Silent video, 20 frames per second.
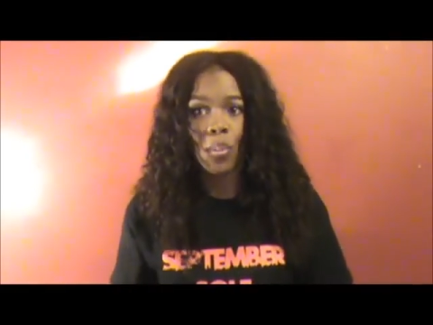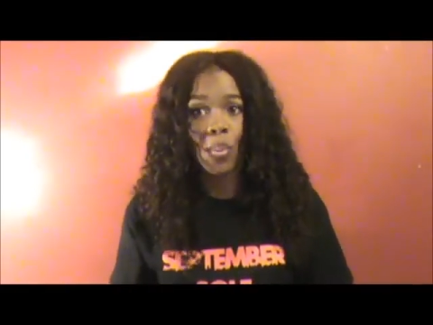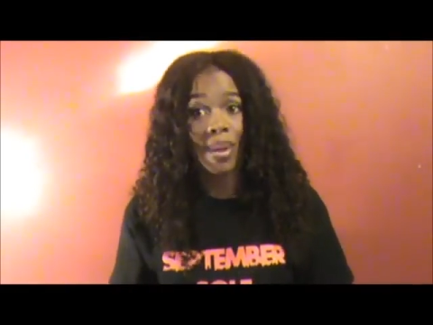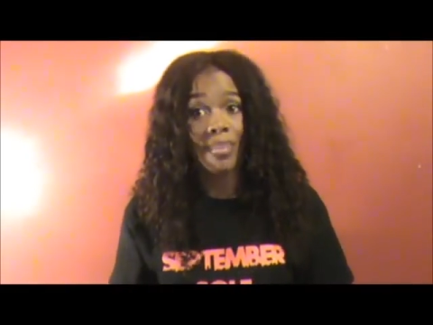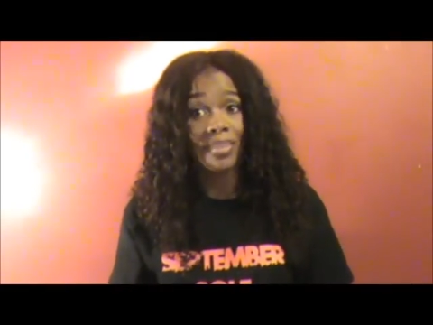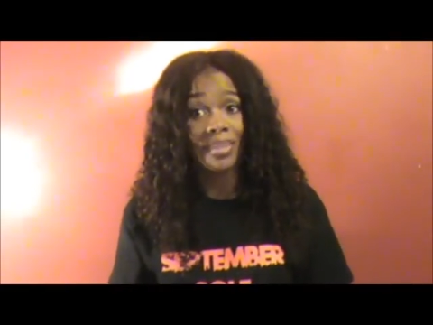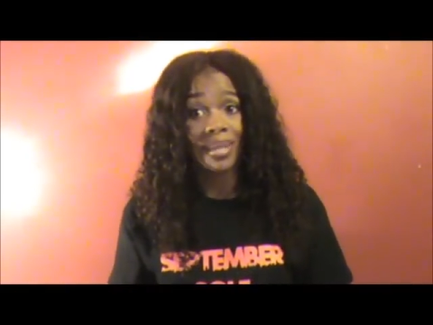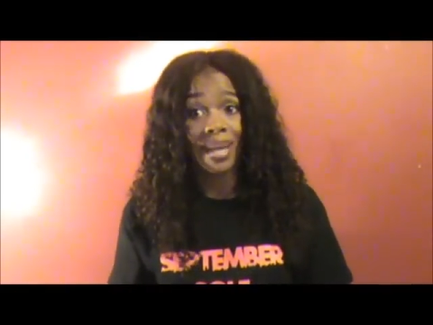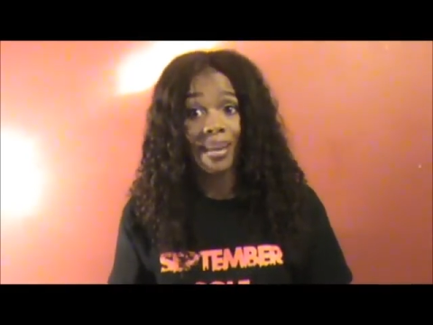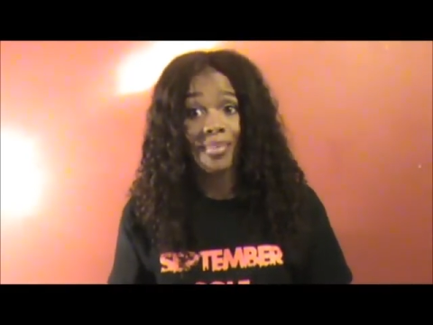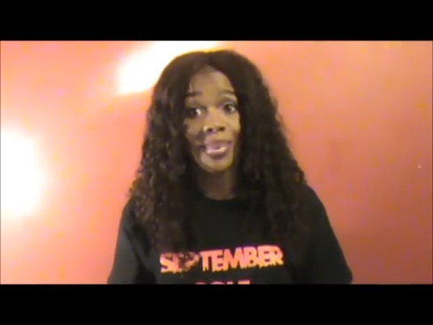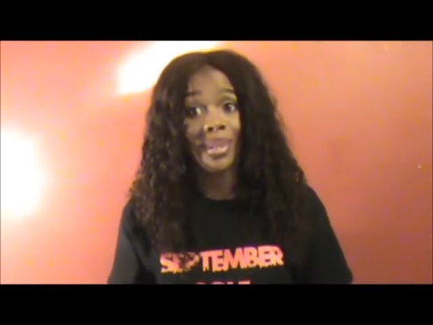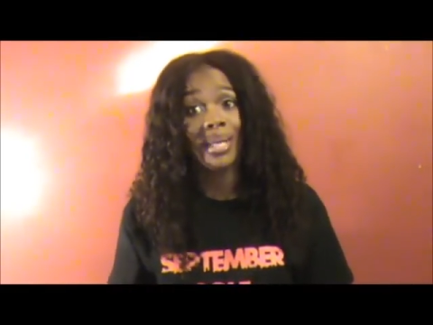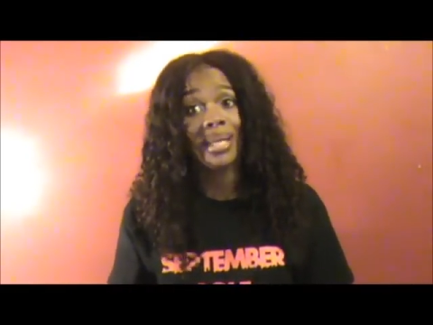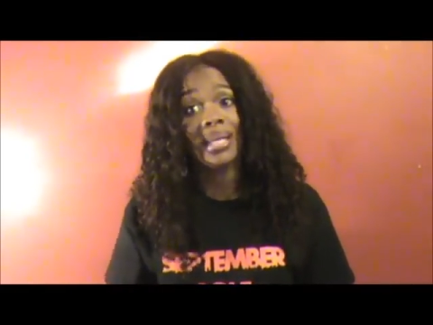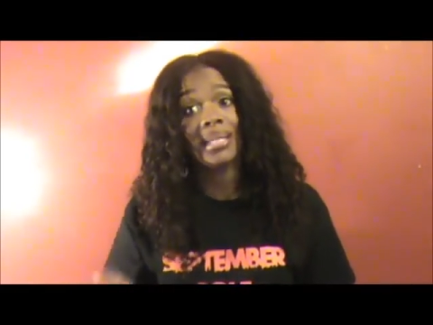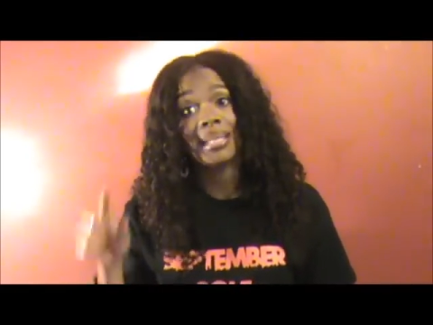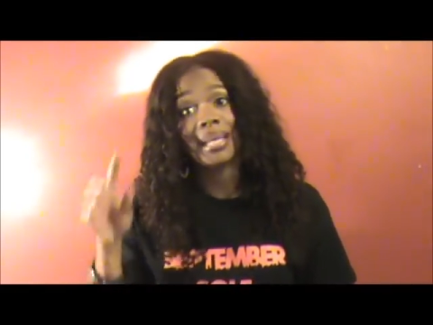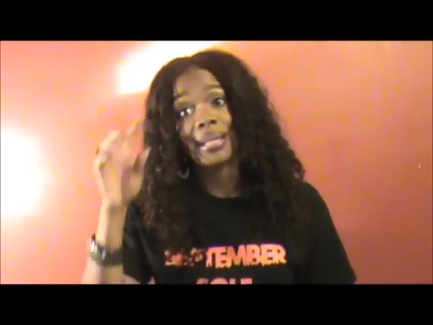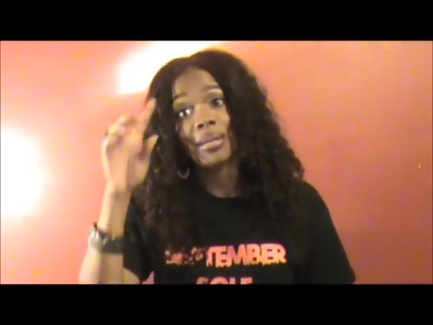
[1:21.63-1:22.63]
website
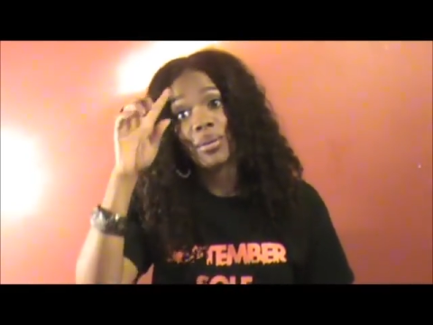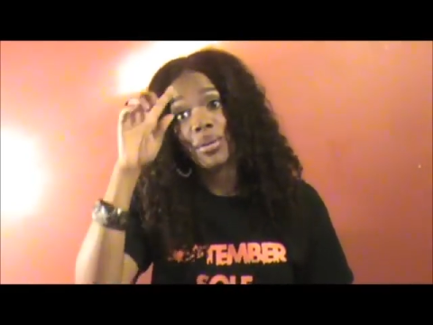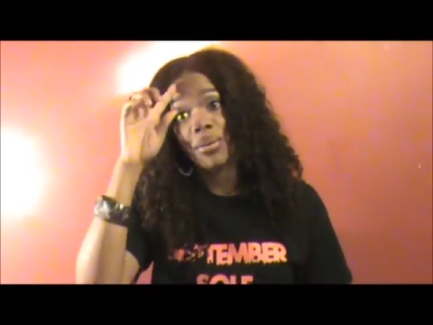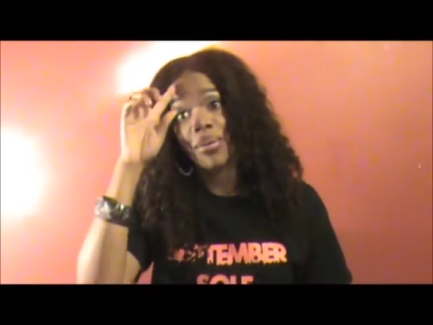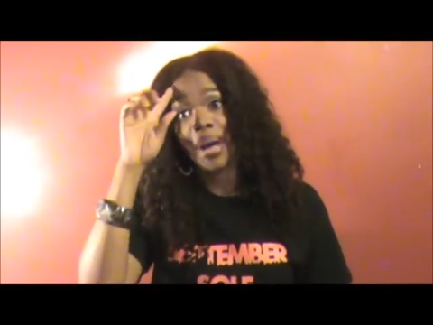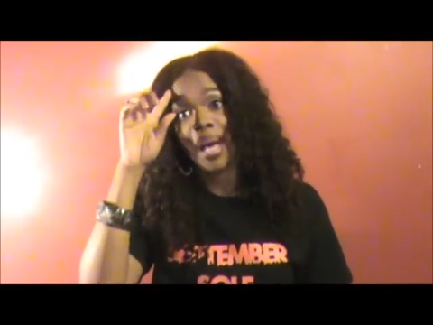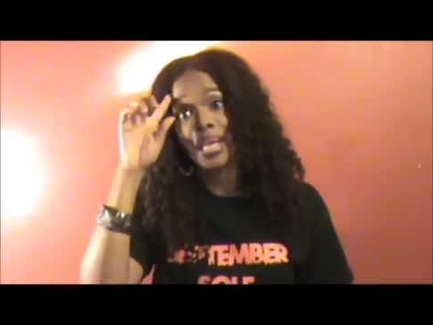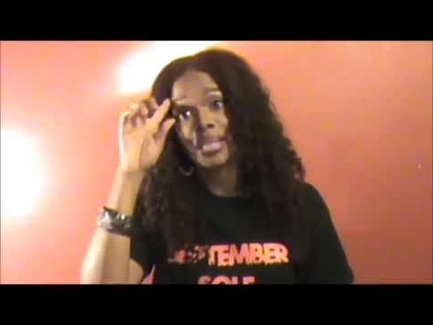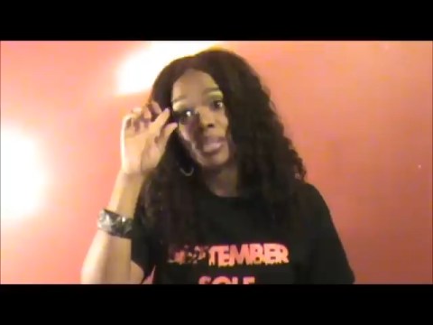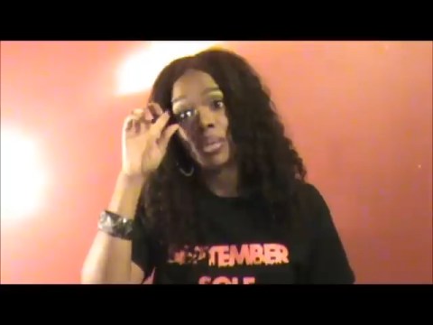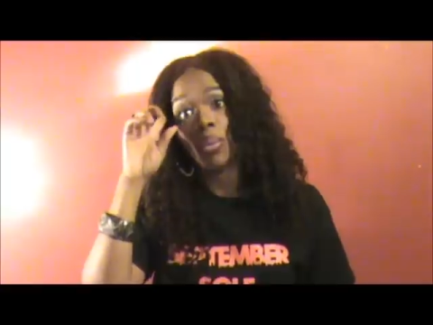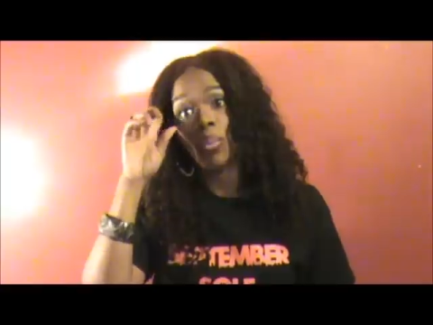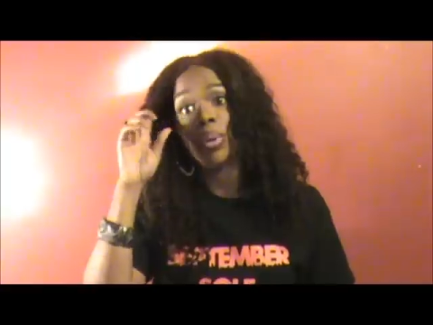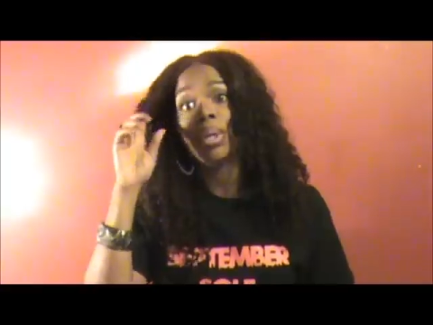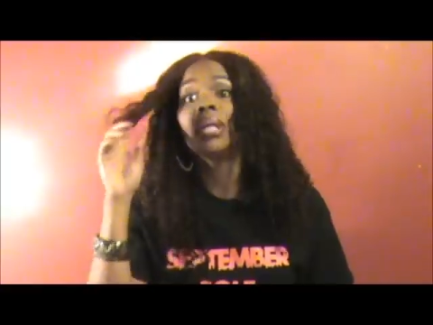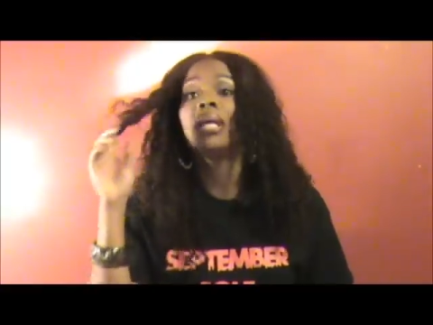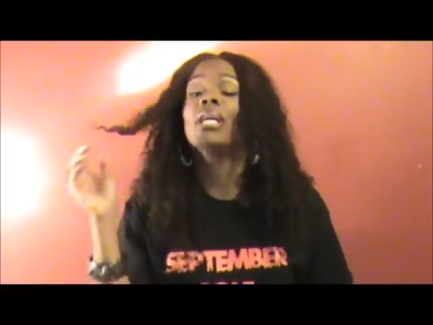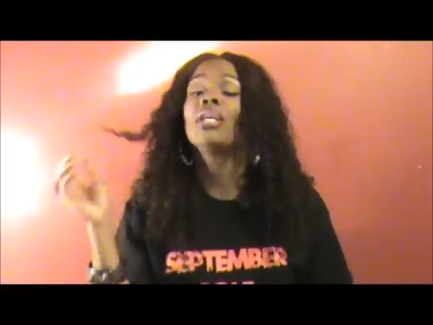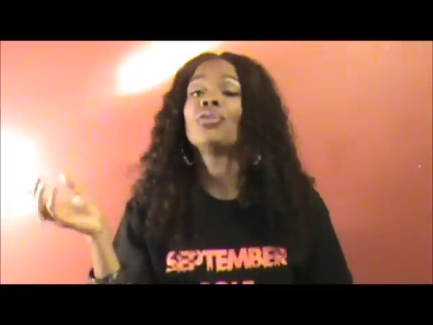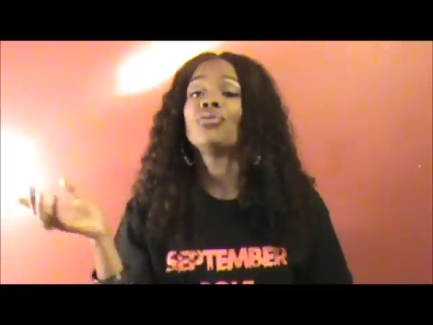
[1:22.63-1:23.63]
because I know you guys don't
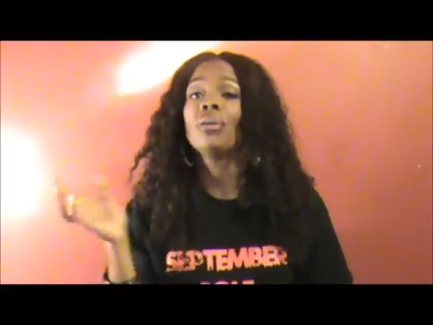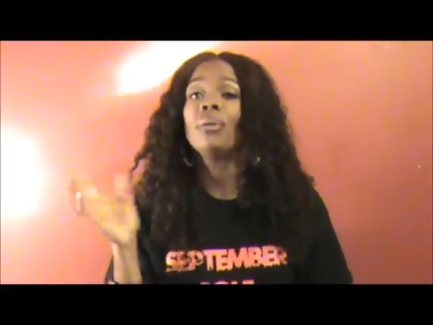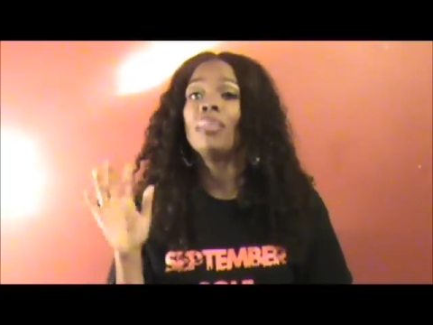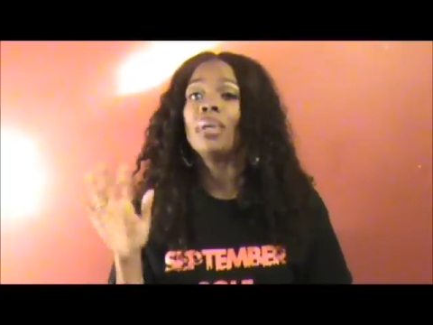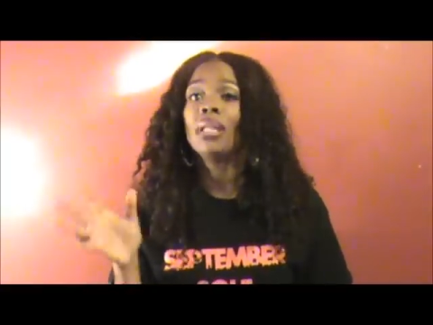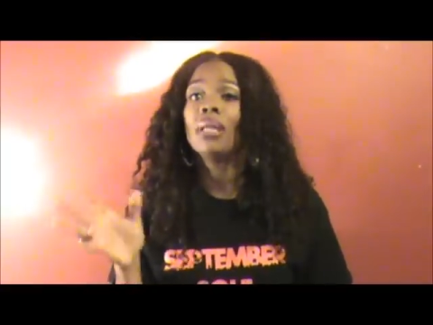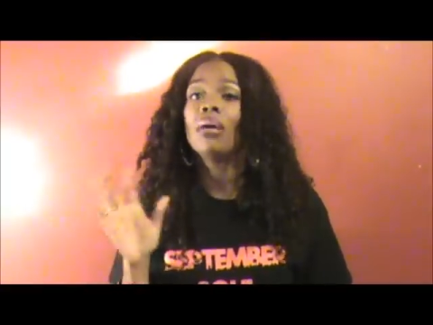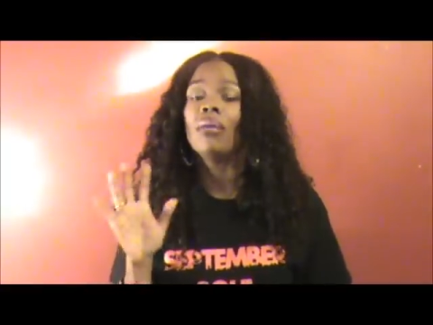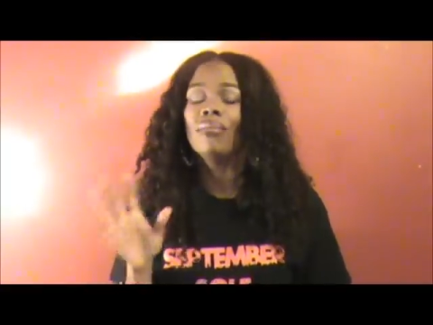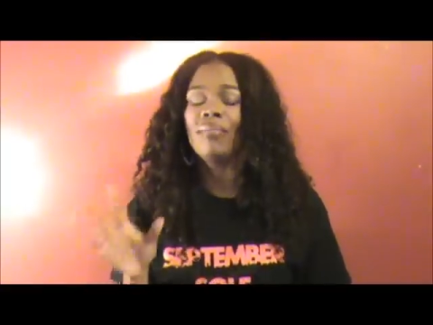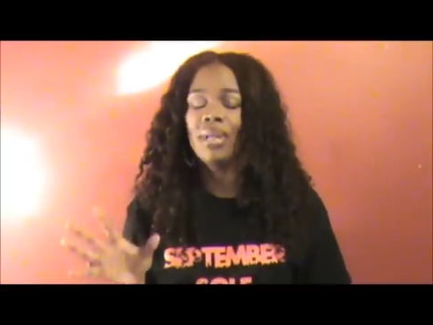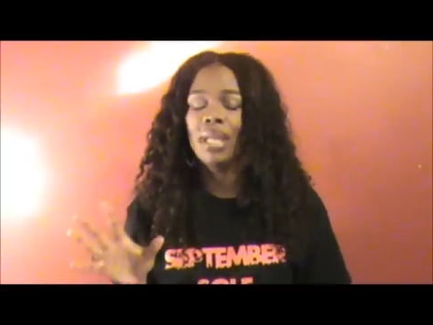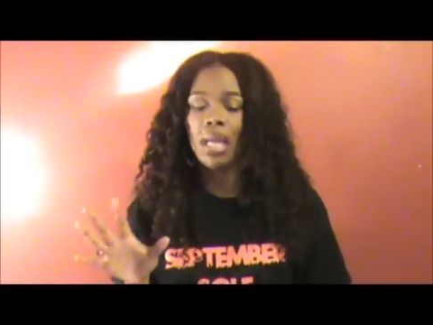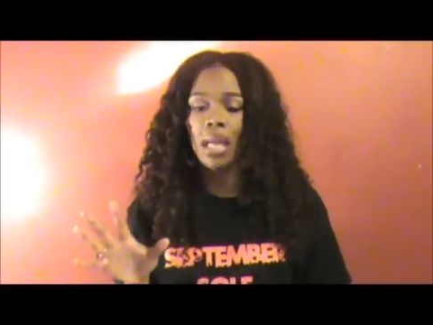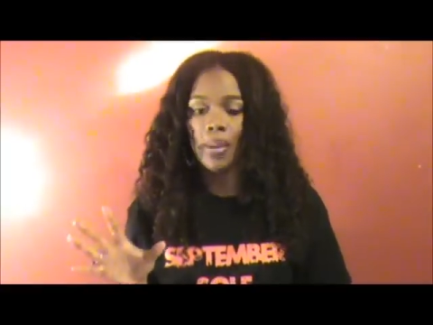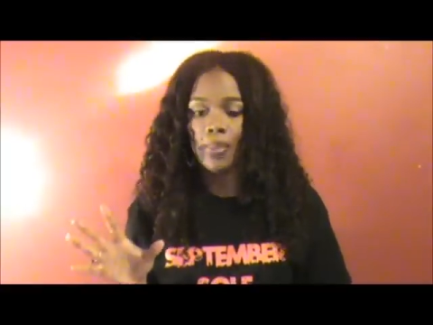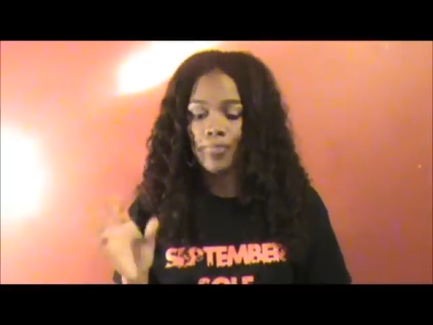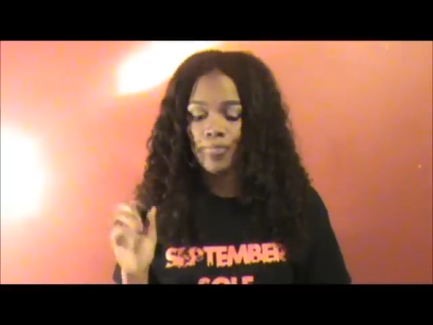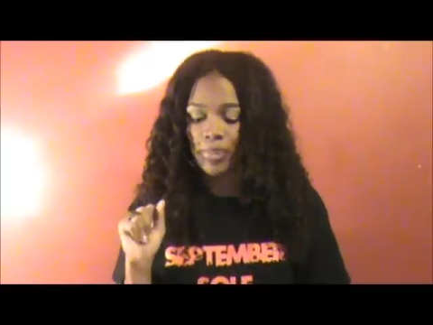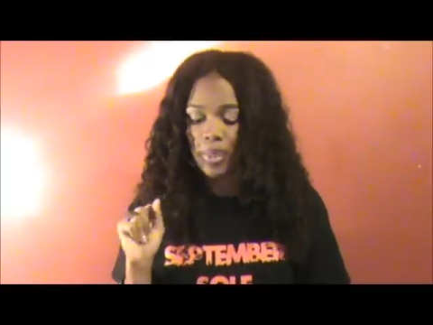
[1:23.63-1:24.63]
want an extremely long
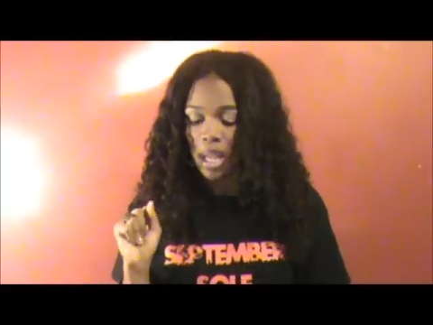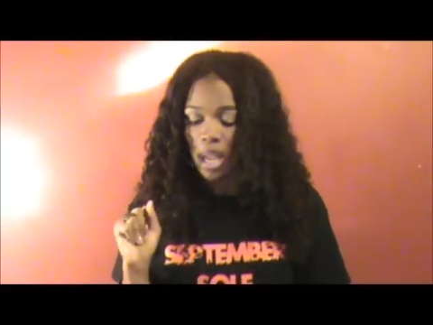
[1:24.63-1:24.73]
video.